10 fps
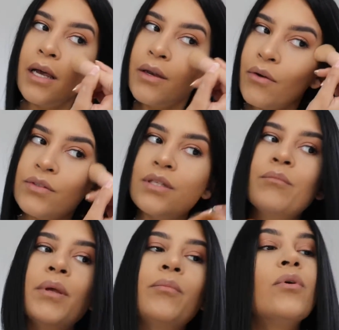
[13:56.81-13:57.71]
I know
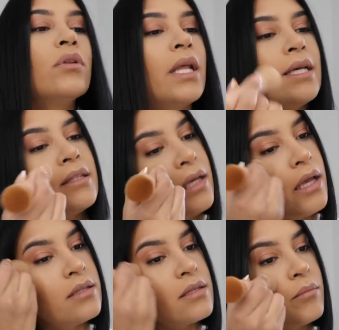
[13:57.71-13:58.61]
some people liked it
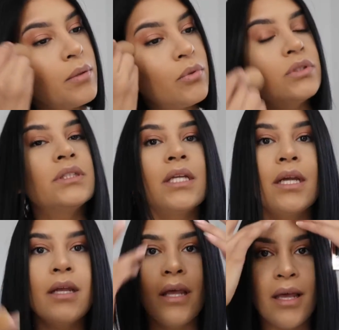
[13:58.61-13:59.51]
and some people didn't,